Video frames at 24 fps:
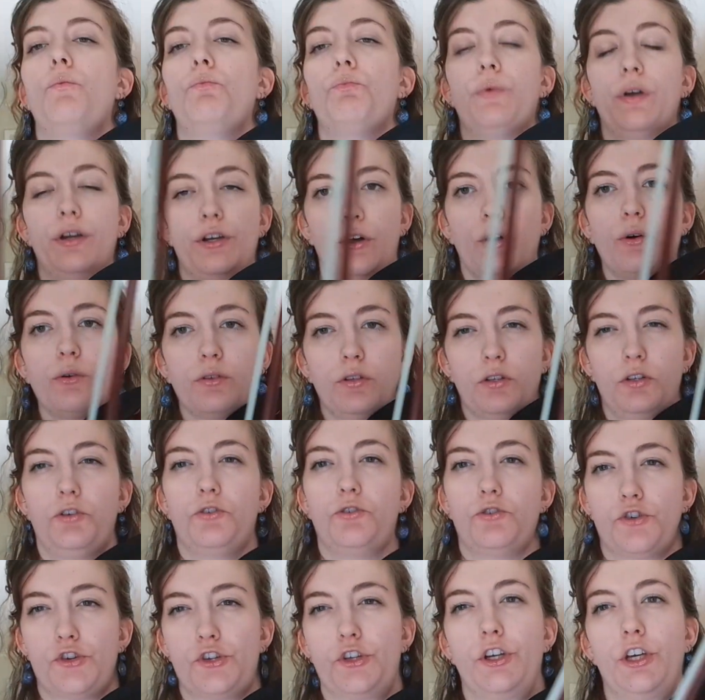We don't
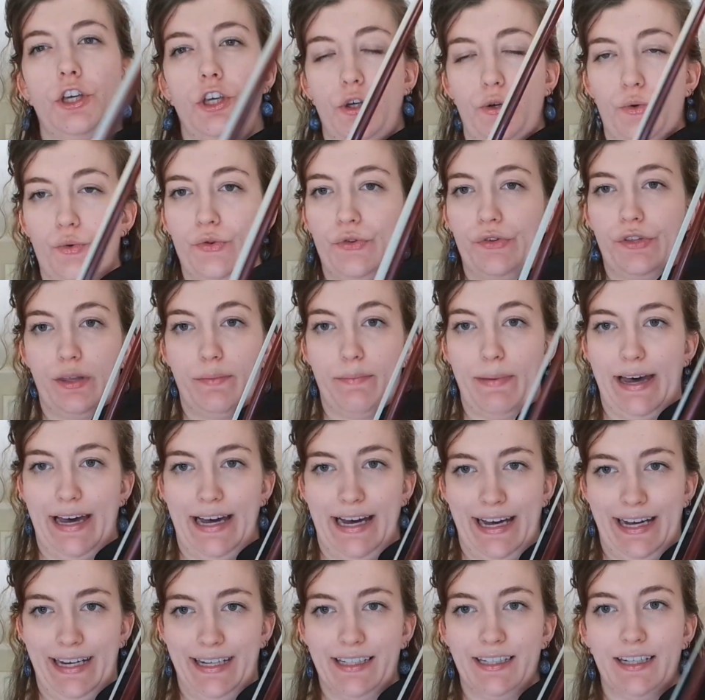usually use the
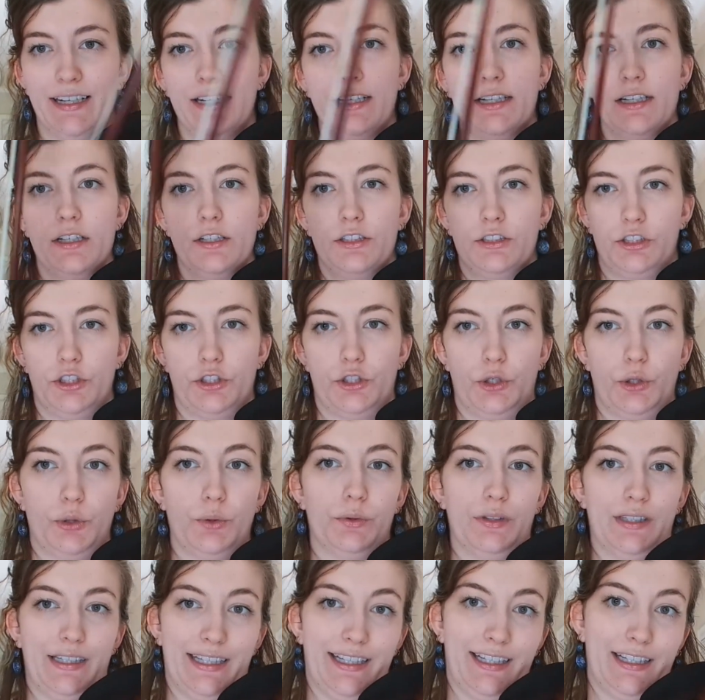peg to tune
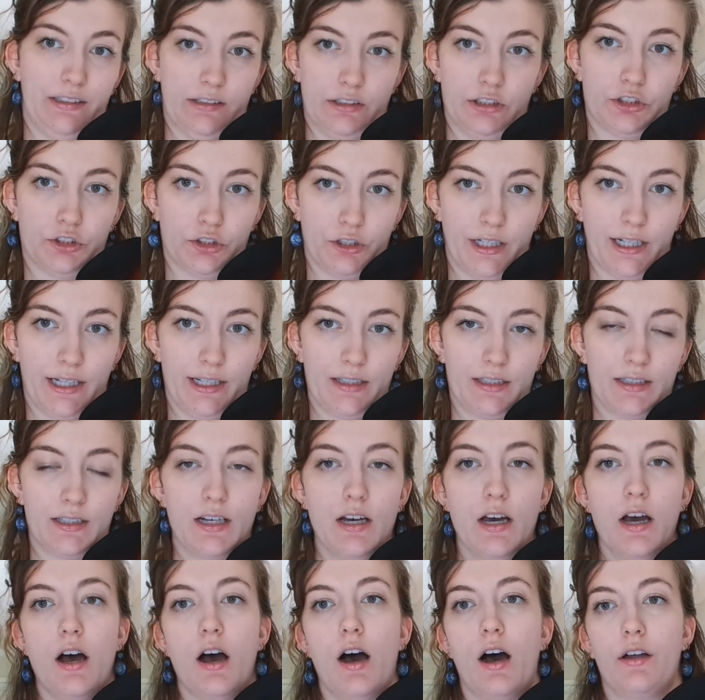the E string
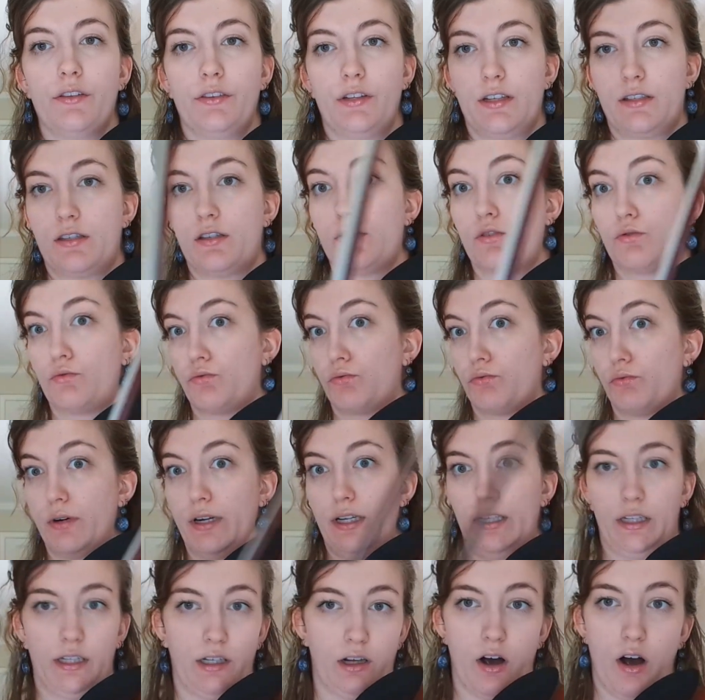unless it's
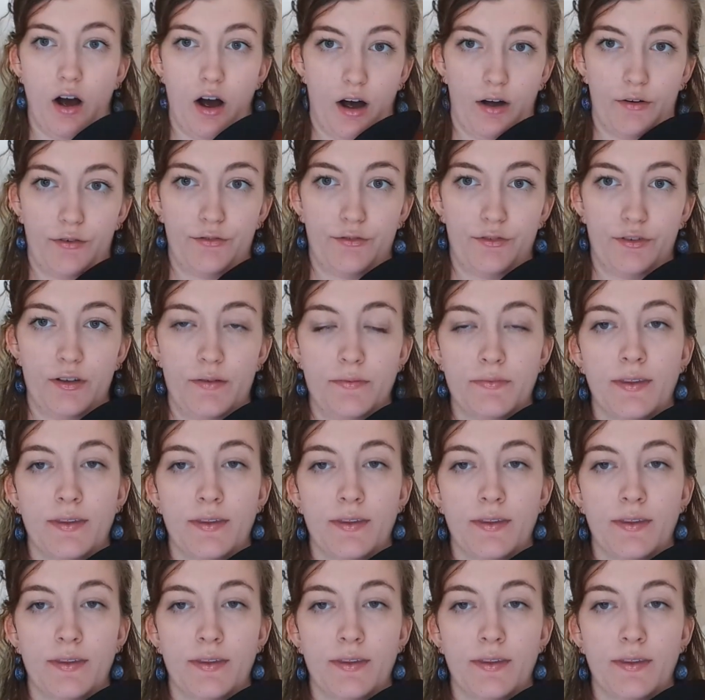really off,